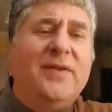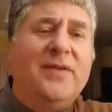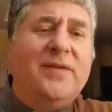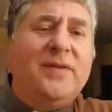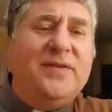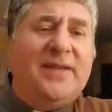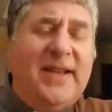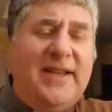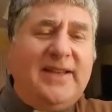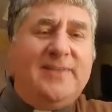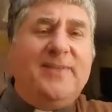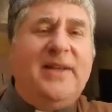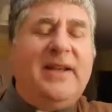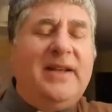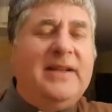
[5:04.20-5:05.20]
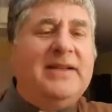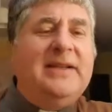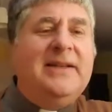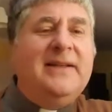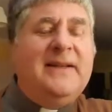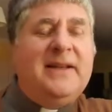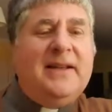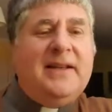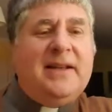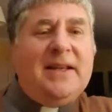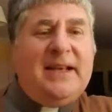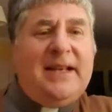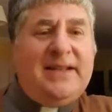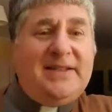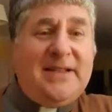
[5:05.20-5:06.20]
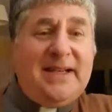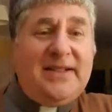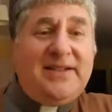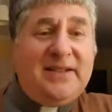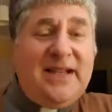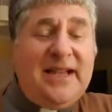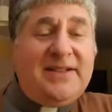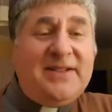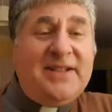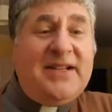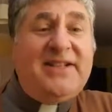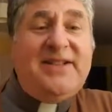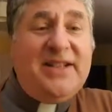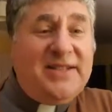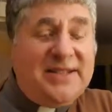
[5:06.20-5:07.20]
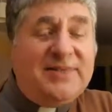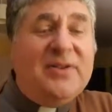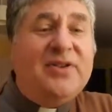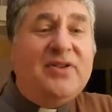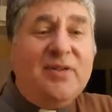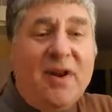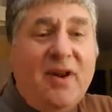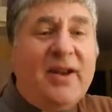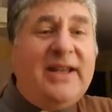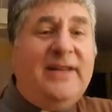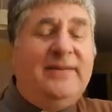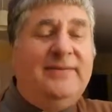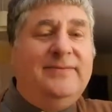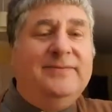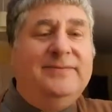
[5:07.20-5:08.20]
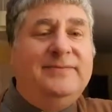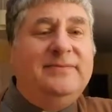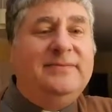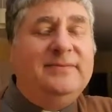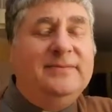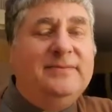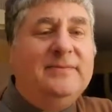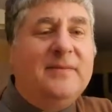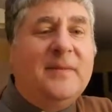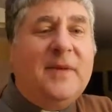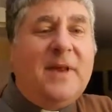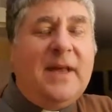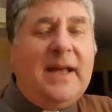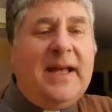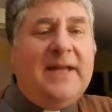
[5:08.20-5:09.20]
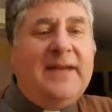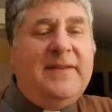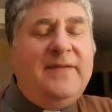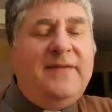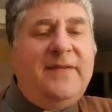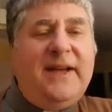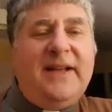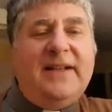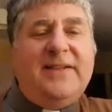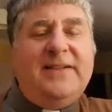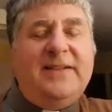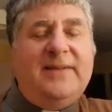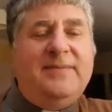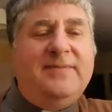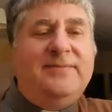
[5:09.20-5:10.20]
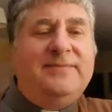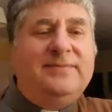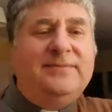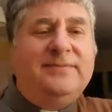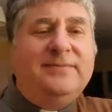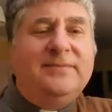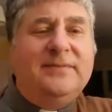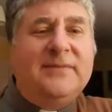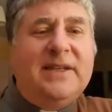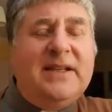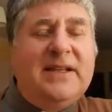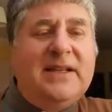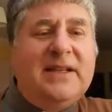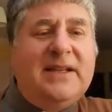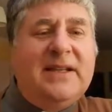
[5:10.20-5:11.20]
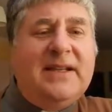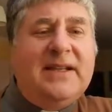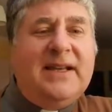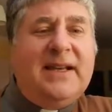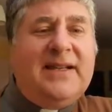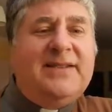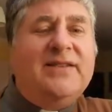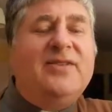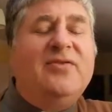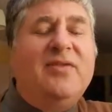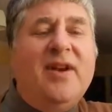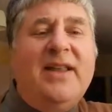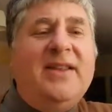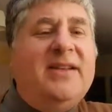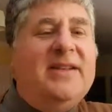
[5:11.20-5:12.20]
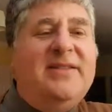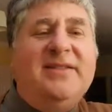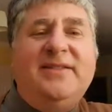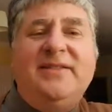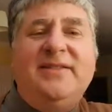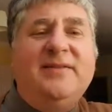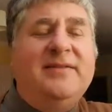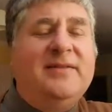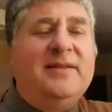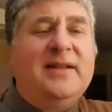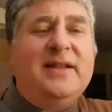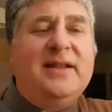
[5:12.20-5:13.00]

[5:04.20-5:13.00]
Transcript: have you forsaken me? Is is a, is a legitimate cry. And in fact, um, it's a cry that is